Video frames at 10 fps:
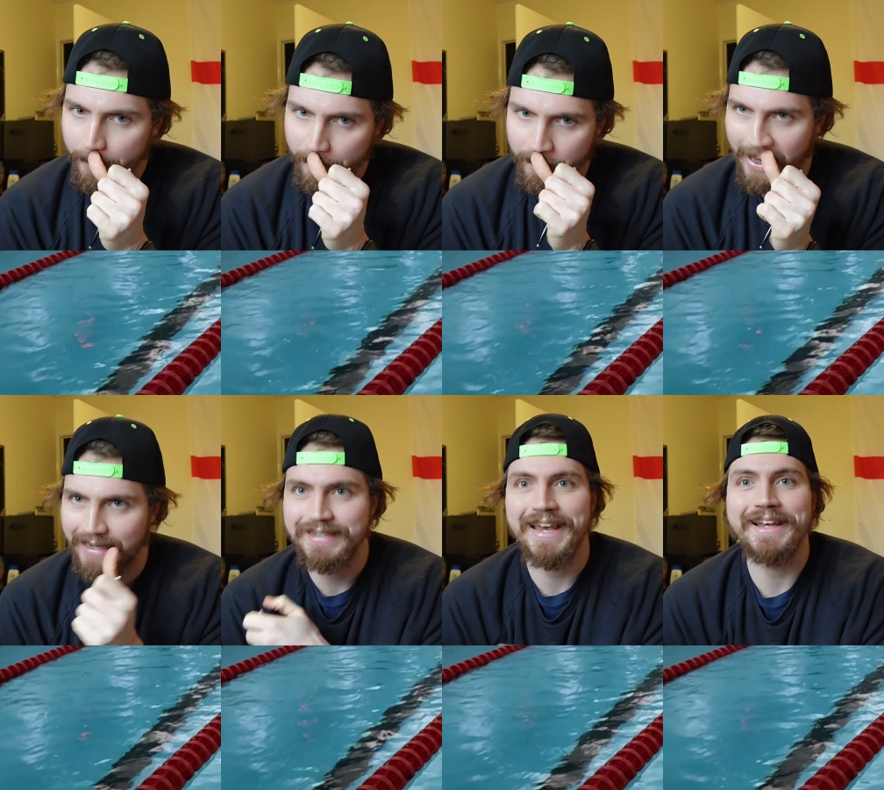
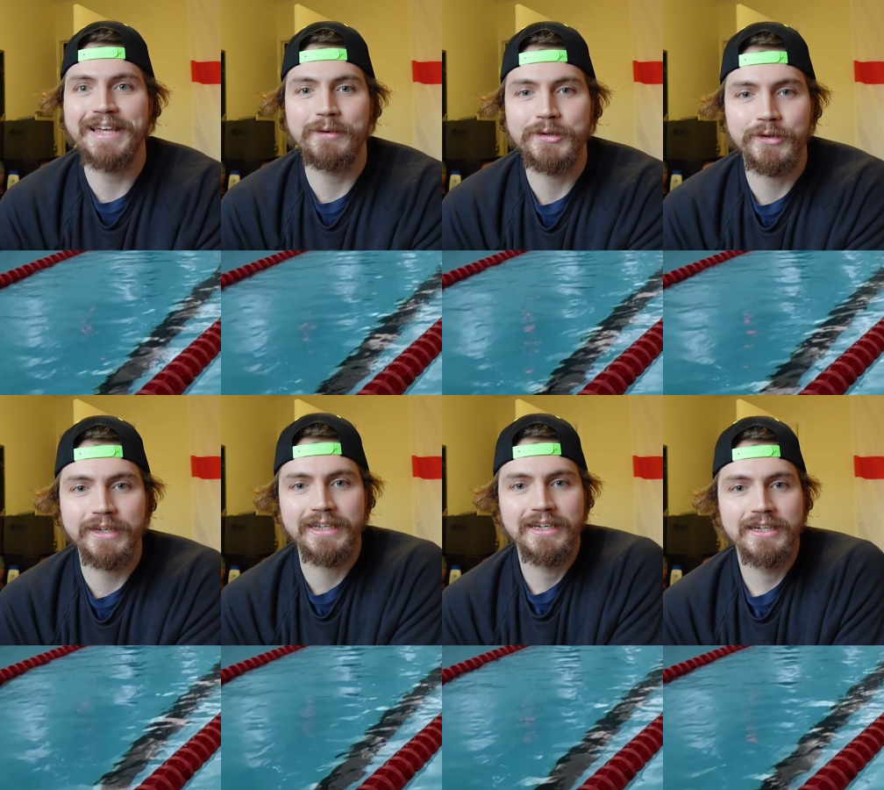maintain that when you're
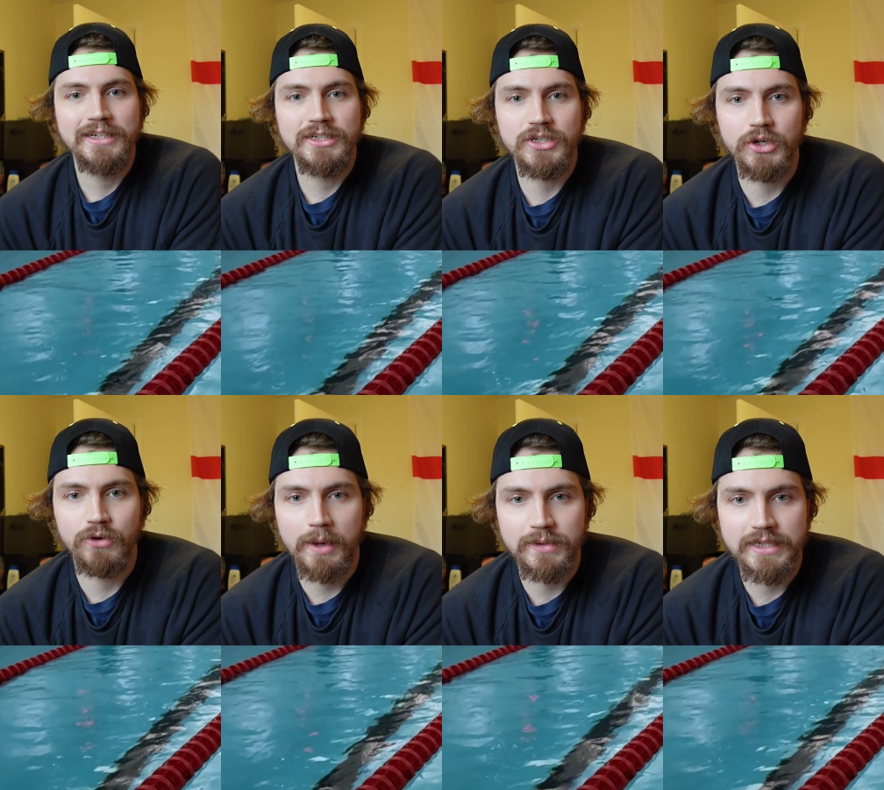already 2
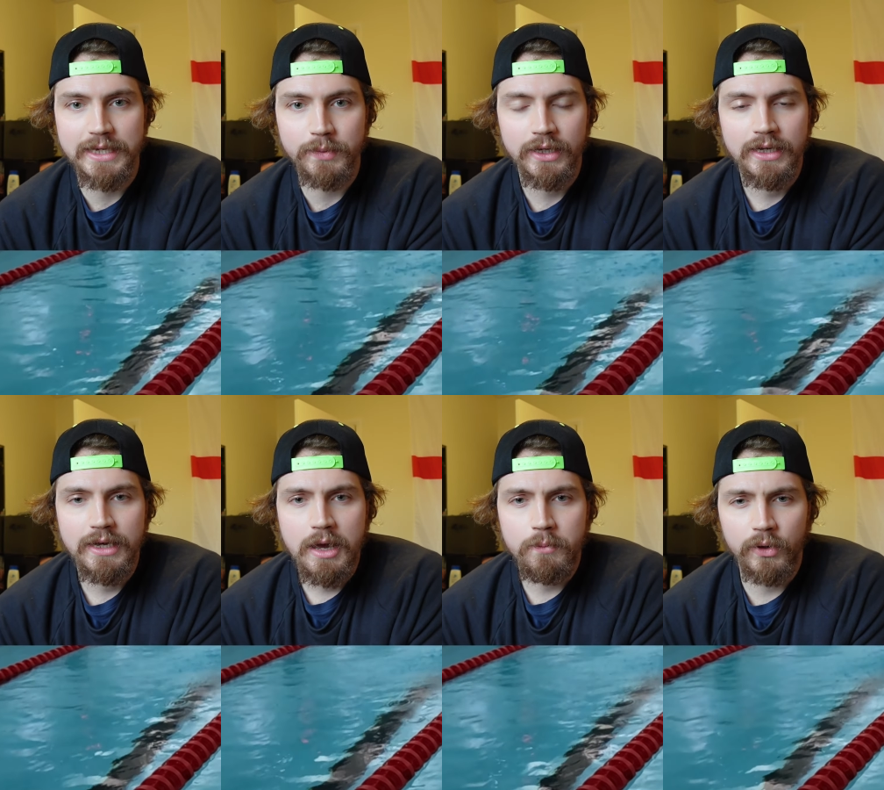reps deep.
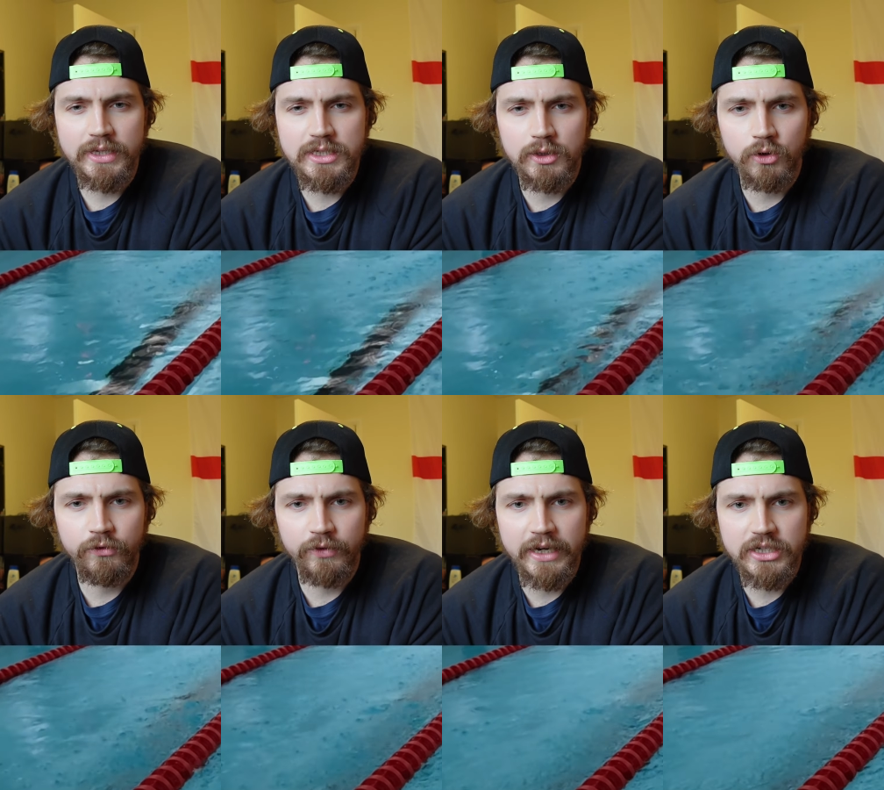But this is a good
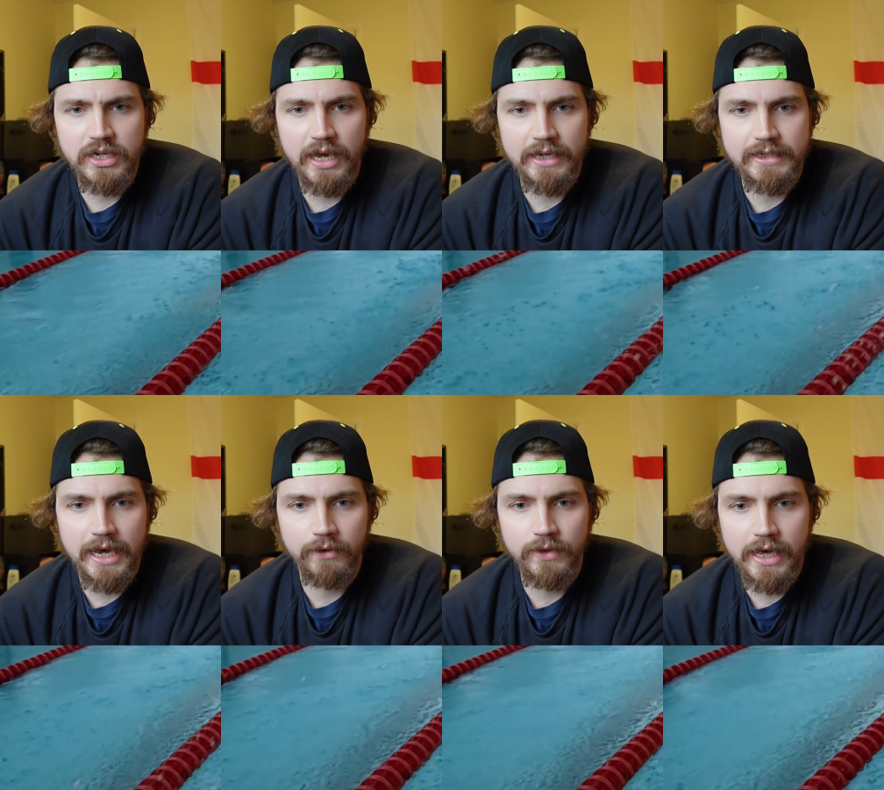finish, head
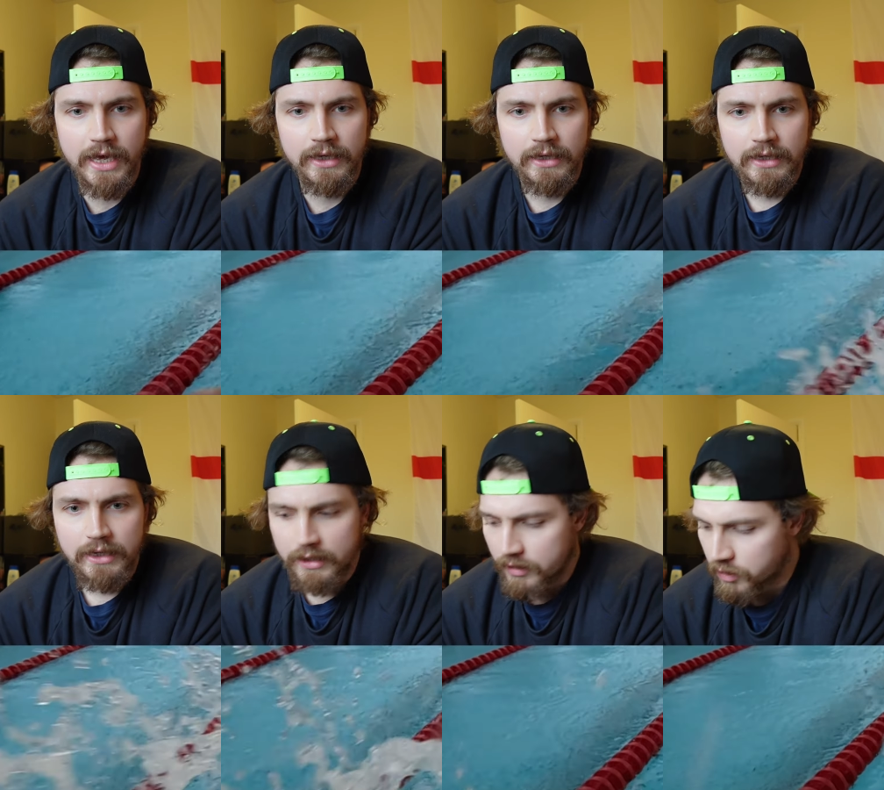down there,
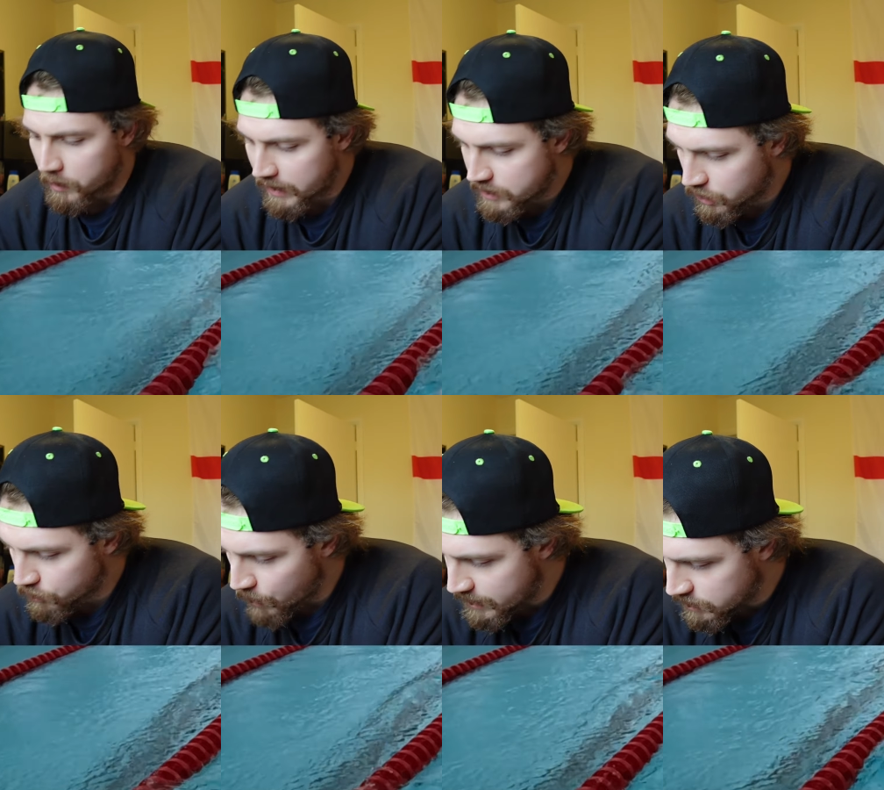coming in. So the
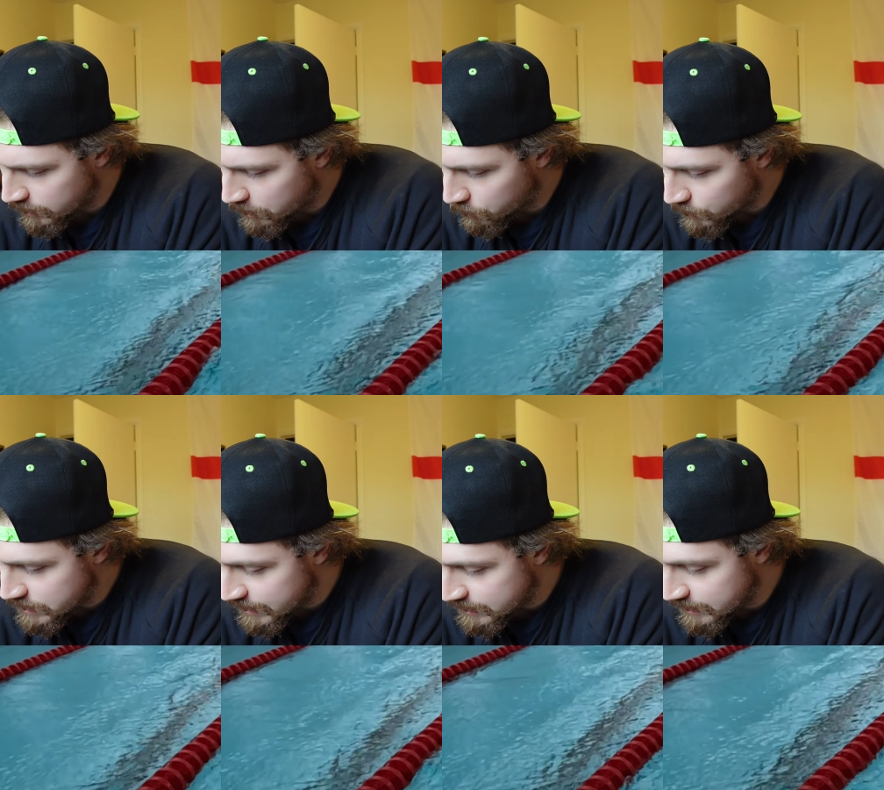rates on that one was
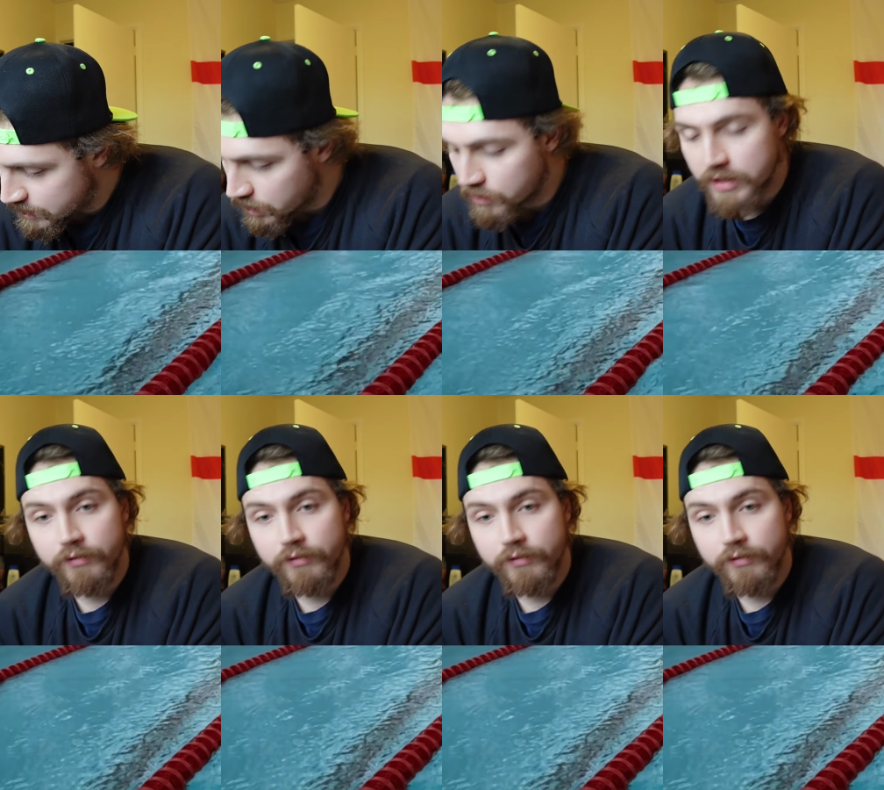62 to